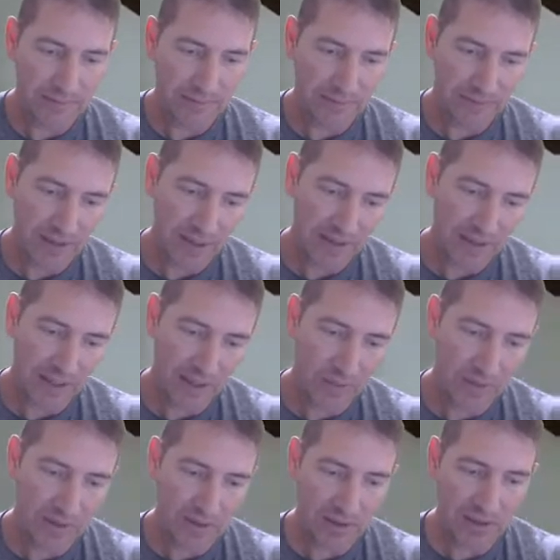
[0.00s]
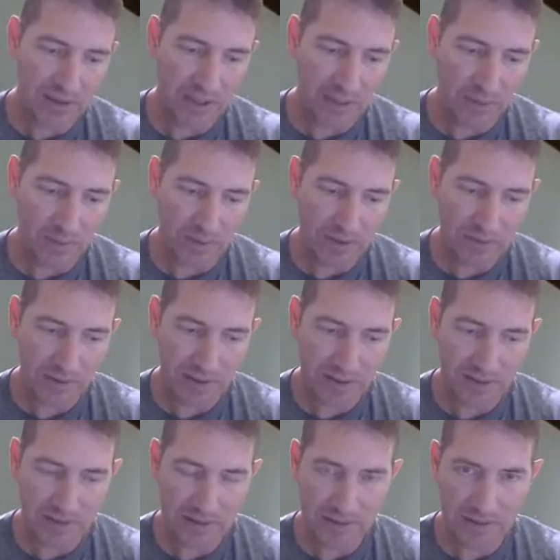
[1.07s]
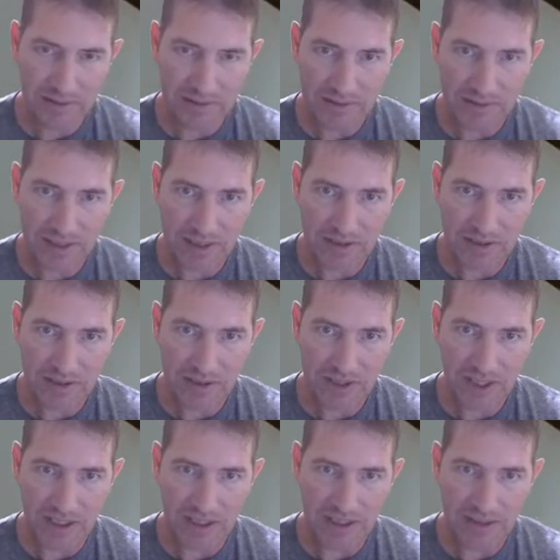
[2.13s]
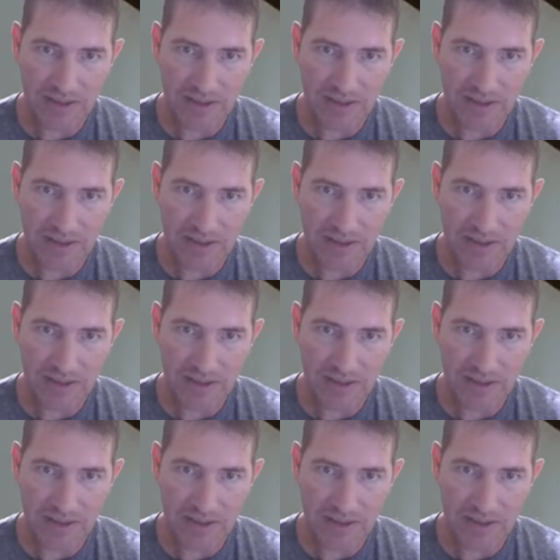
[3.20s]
No, I thought it looked like it was, right? Nice and shiny.